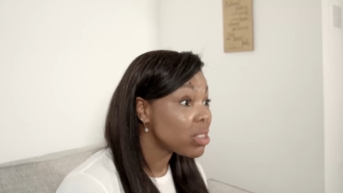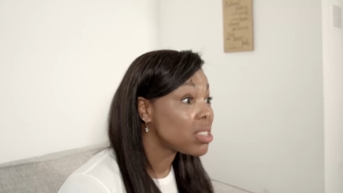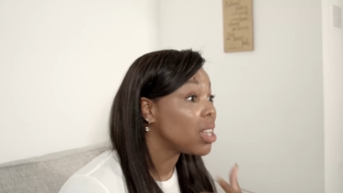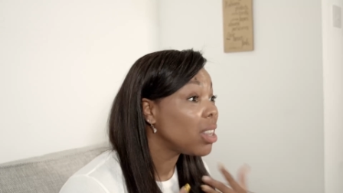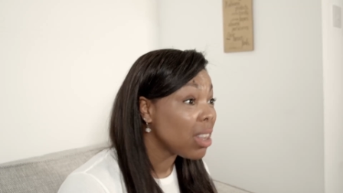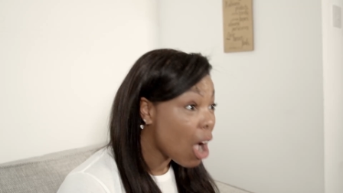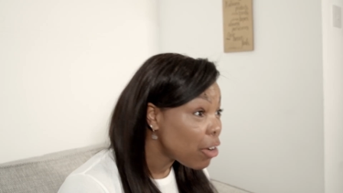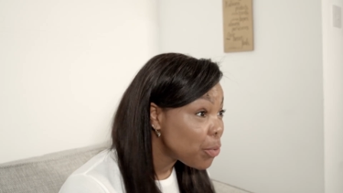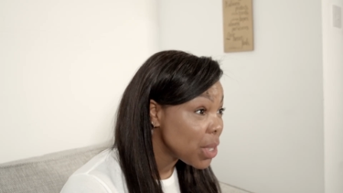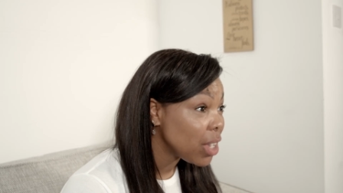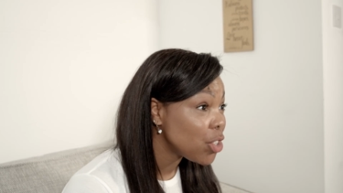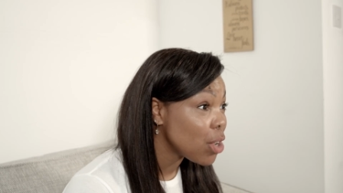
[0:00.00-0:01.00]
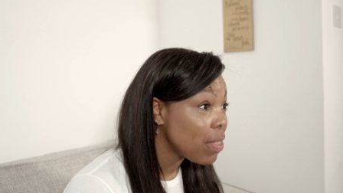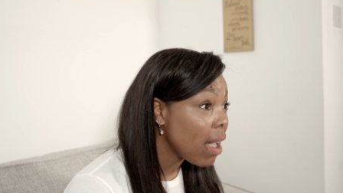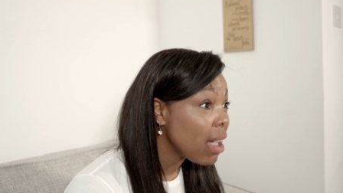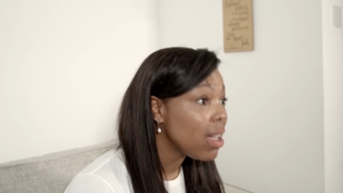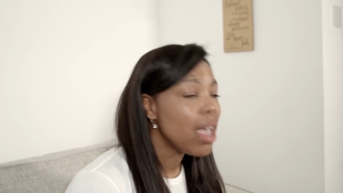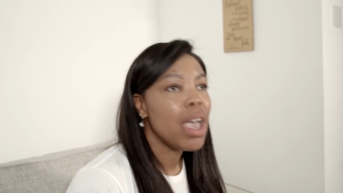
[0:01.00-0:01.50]
good to laugh with each
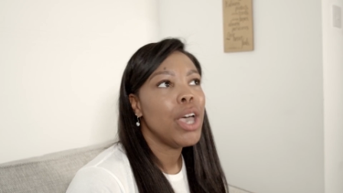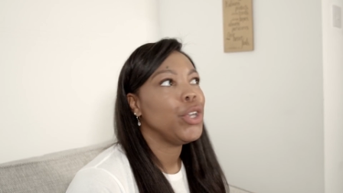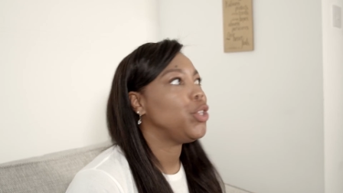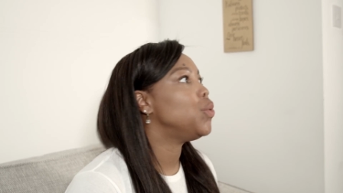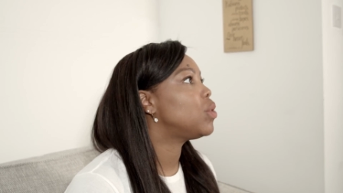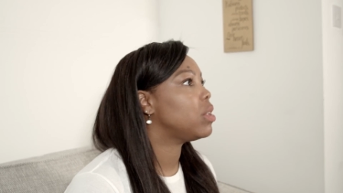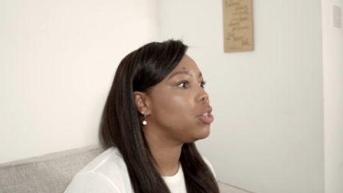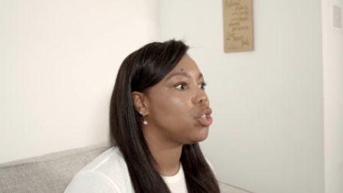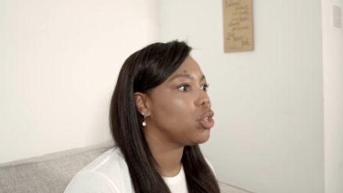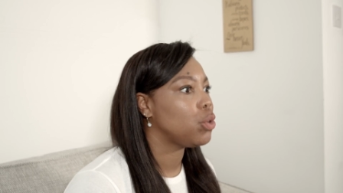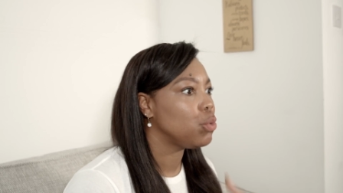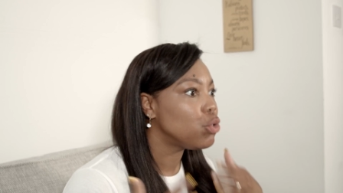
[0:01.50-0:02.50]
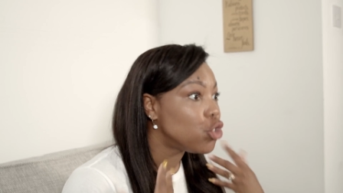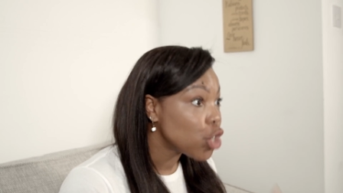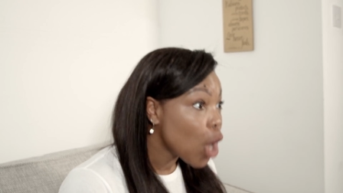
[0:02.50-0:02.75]
other. You can do